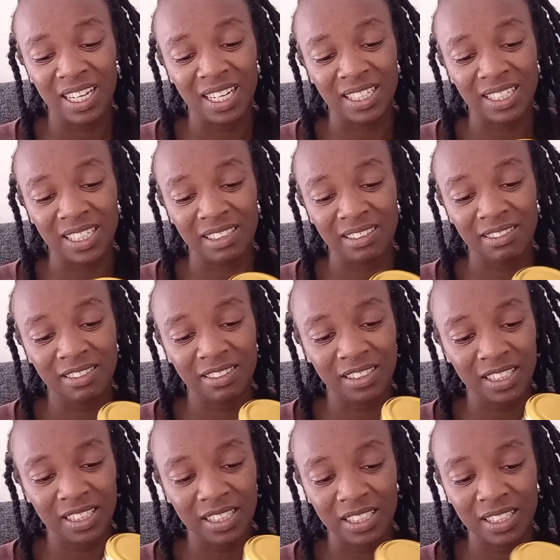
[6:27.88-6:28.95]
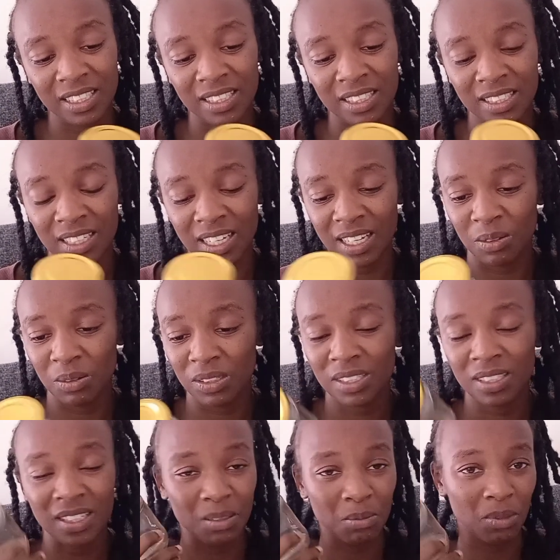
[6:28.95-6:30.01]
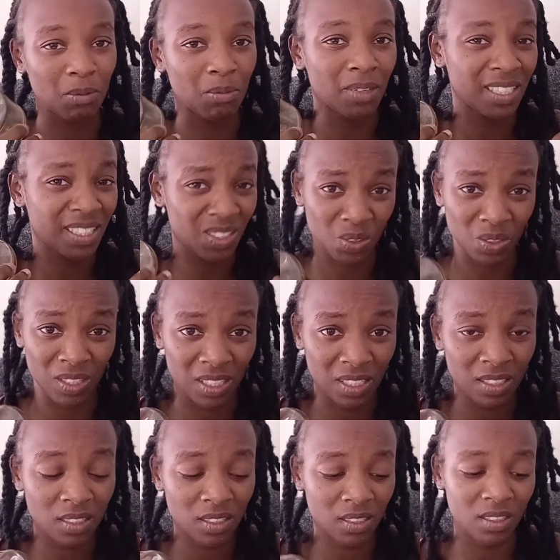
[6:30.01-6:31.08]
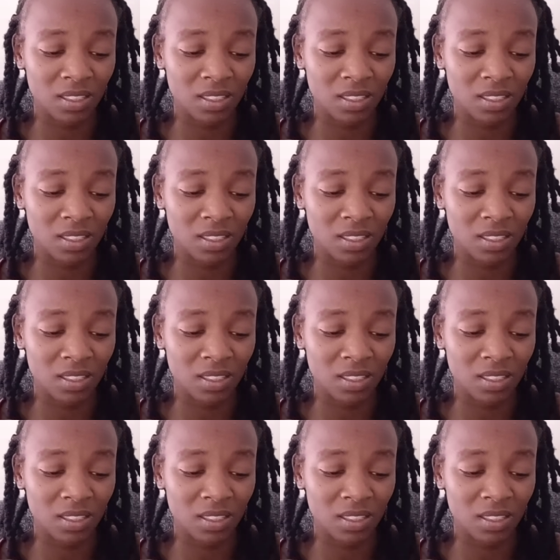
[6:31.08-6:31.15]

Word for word: and i feel this i wasted my money on this